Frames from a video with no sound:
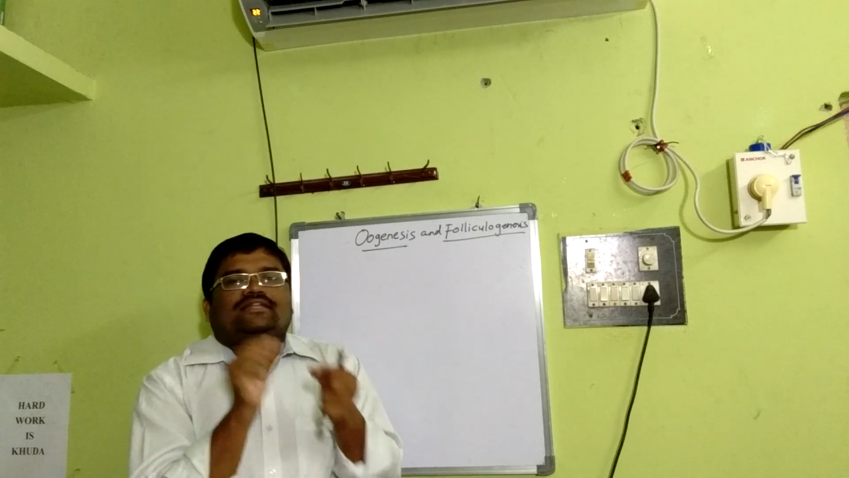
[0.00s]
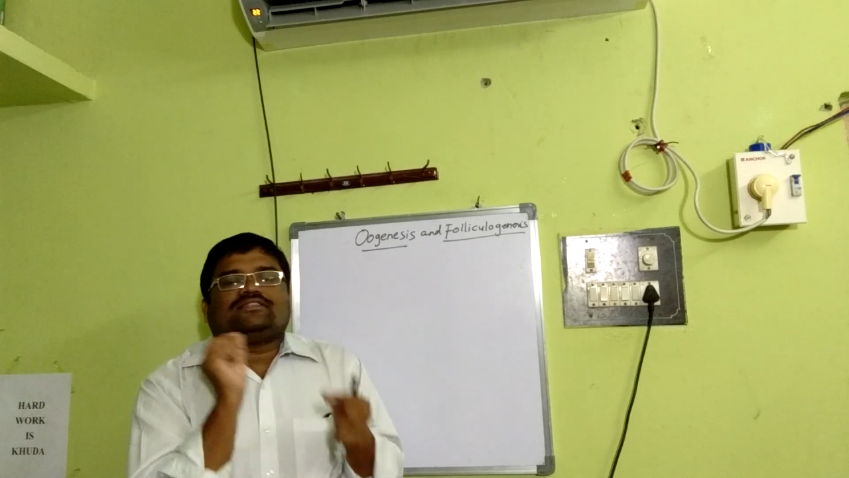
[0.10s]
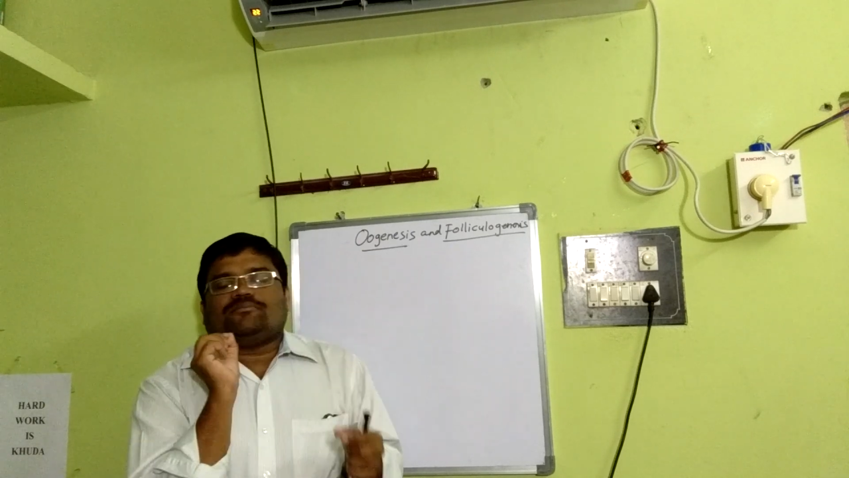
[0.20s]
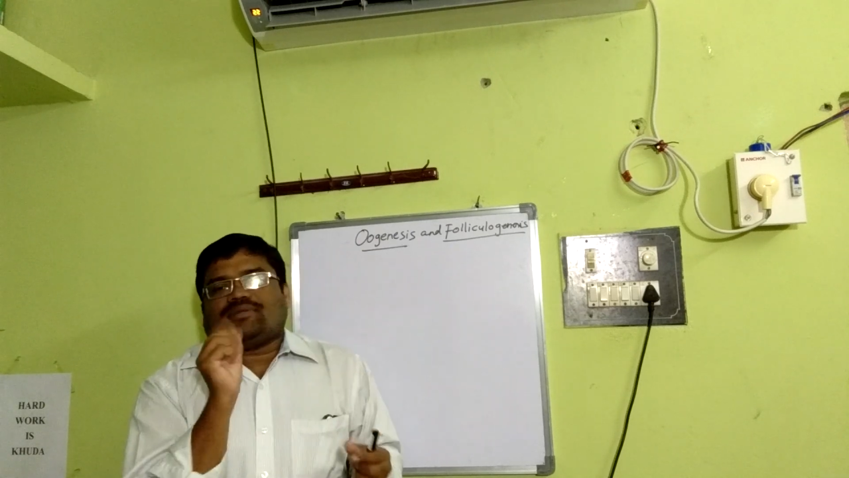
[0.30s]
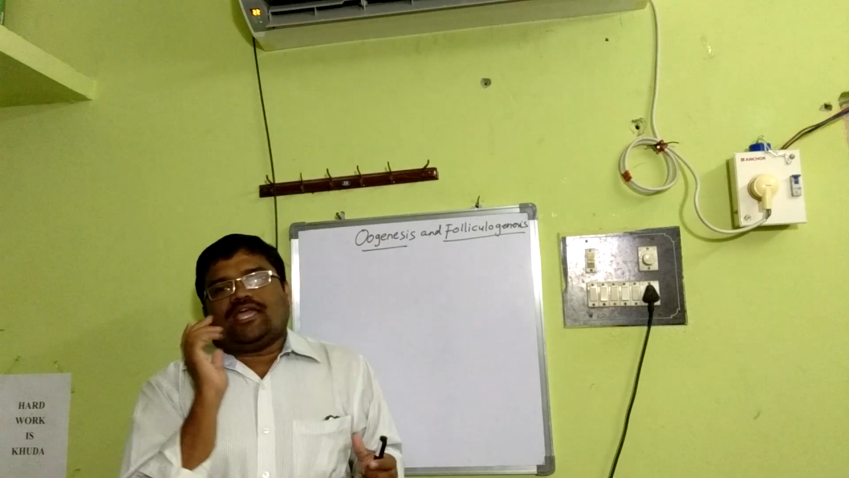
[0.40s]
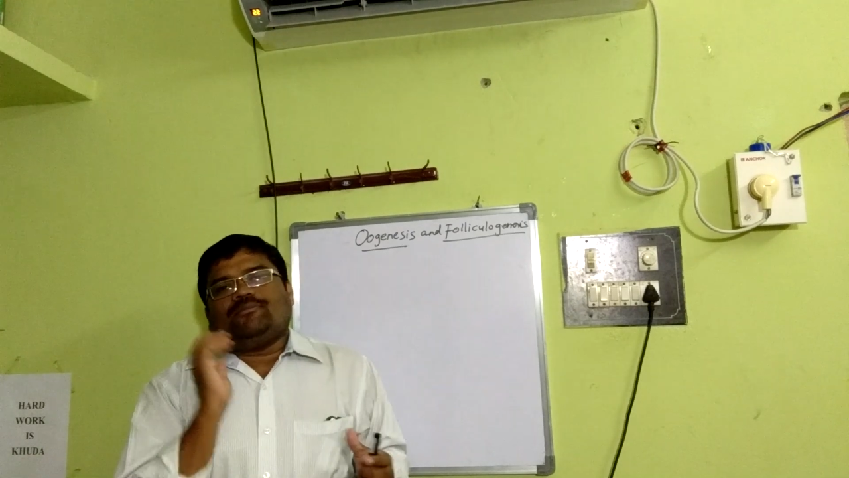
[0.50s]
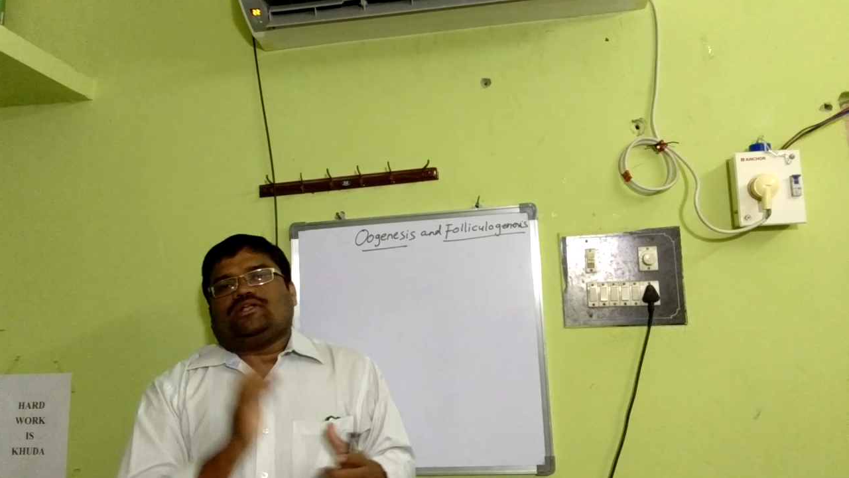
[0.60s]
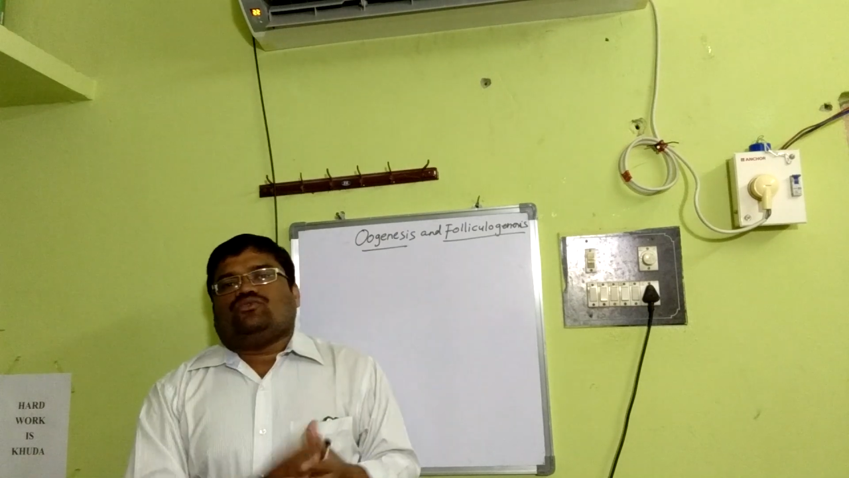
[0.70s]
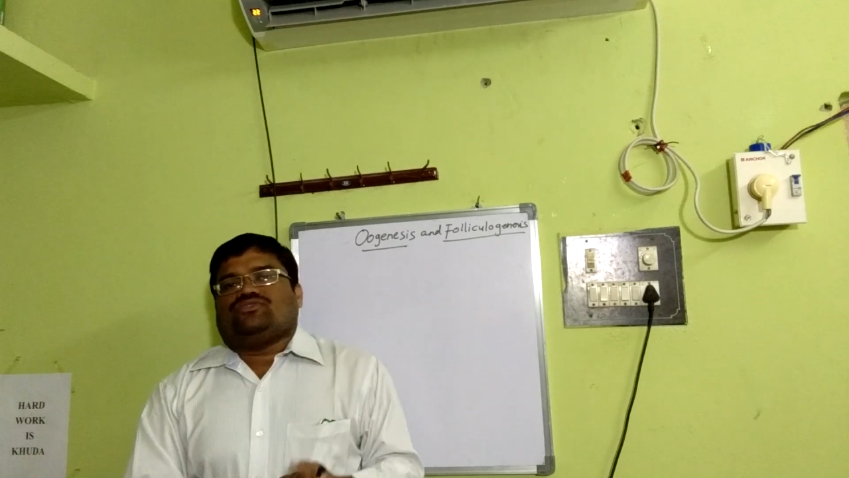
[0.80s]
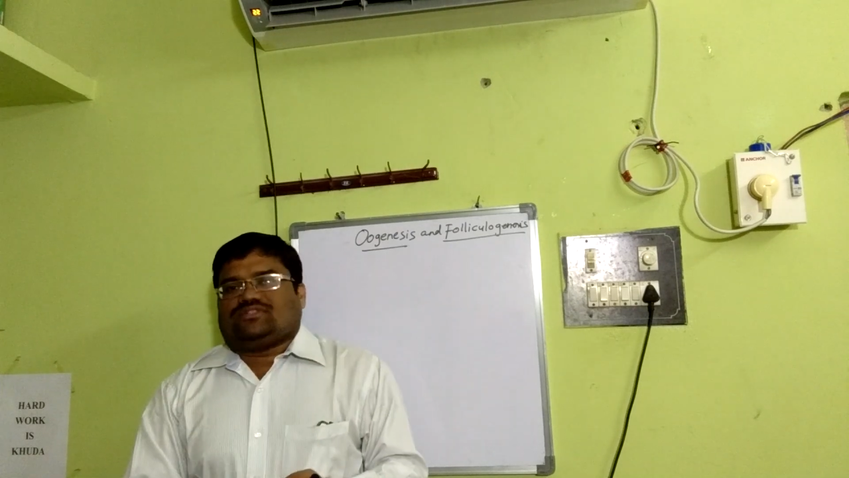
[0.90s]
the
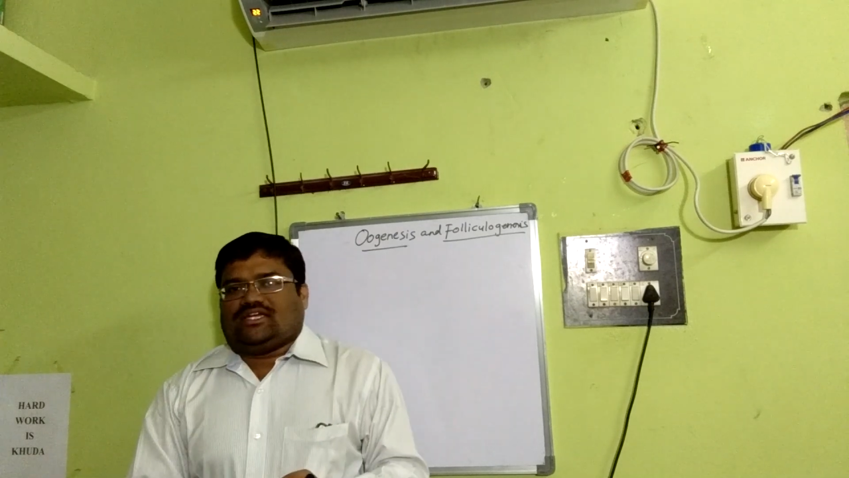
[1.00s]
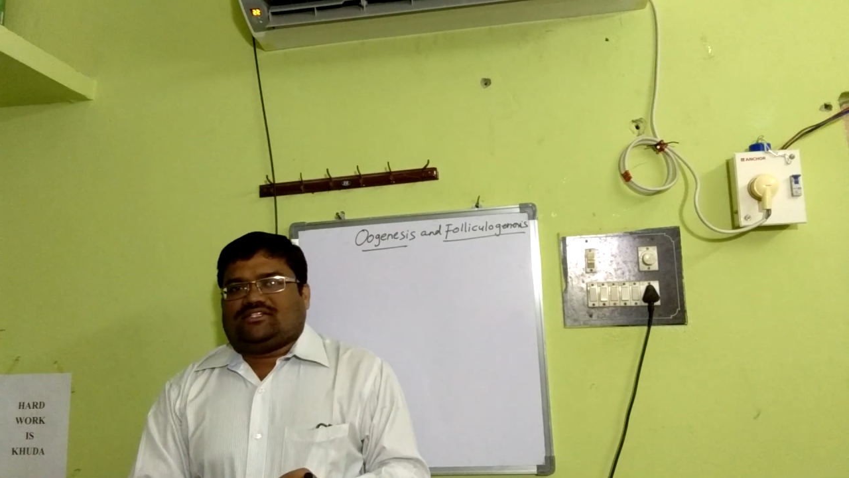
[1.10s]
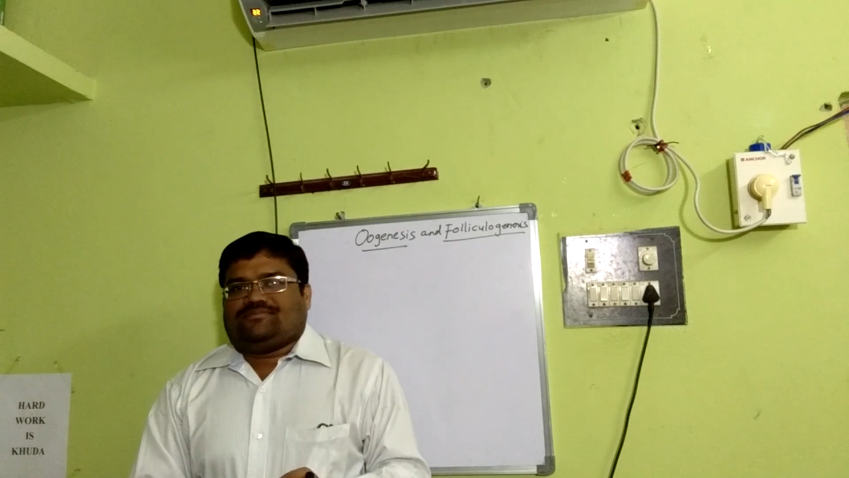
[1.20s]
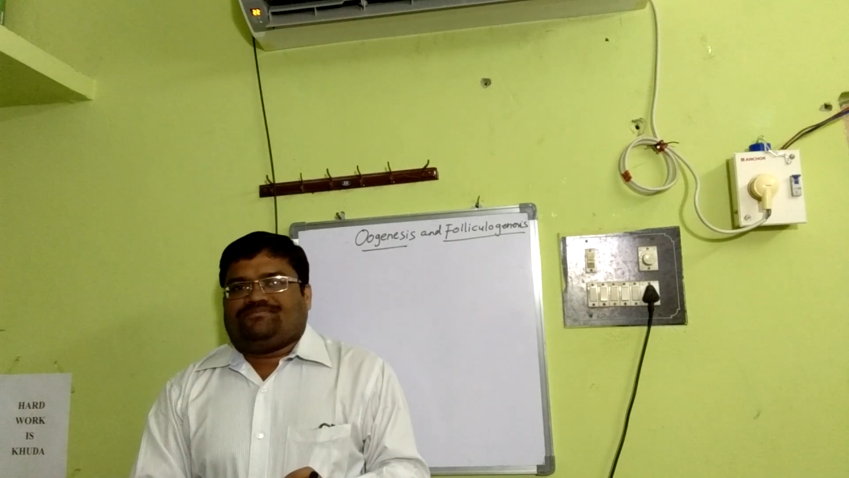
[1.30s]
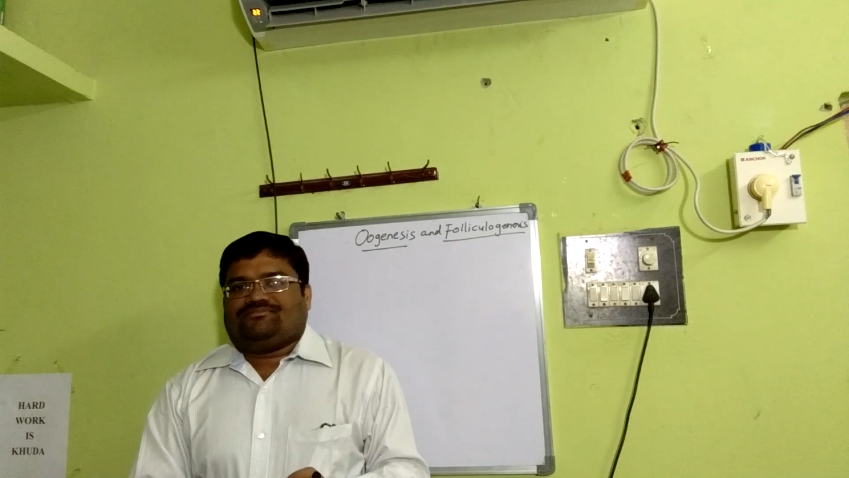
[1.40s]
primary oocyte.